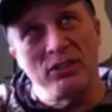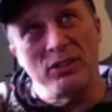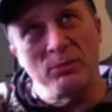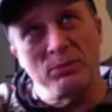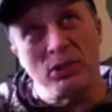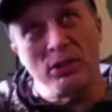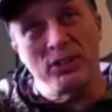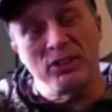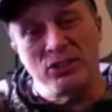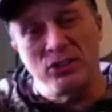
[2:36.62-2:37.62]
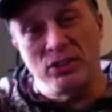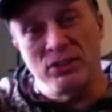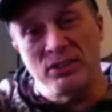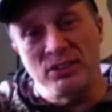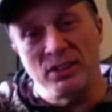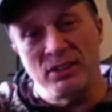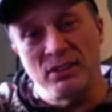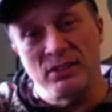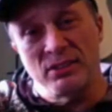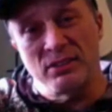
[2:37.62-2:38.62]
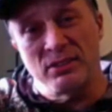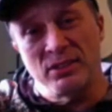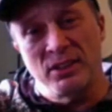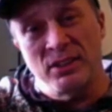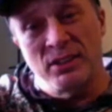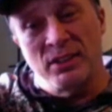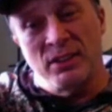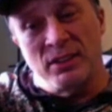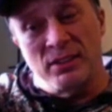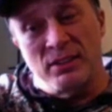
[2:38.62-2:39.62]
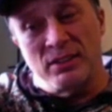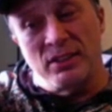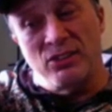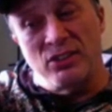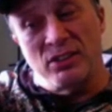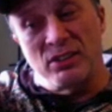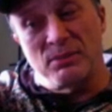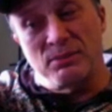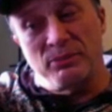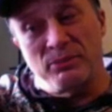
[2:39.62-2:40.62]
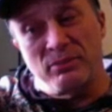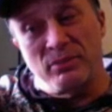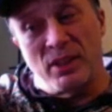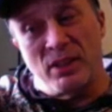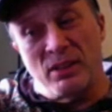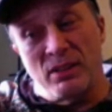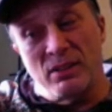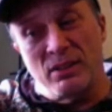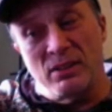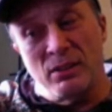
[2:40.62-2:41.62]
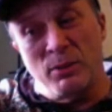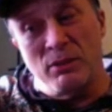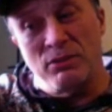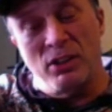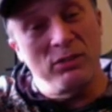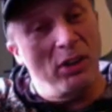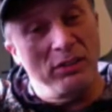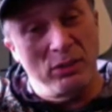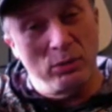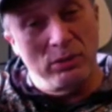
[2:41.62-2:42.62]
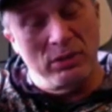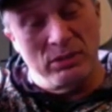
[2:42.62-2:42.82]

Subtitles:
doing private students and teaching in about 5 high schools,